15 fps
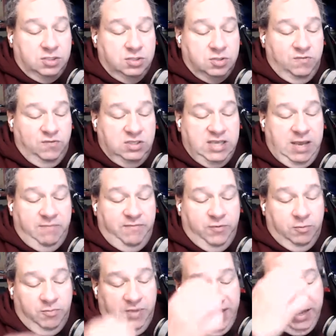So if you tap
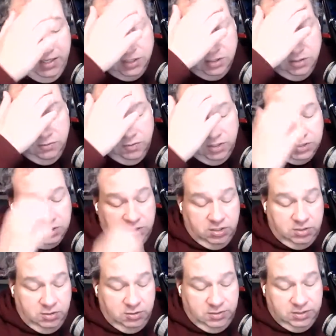full page, what it's going to
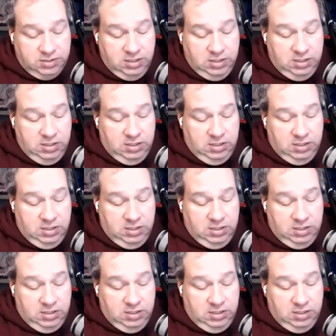do is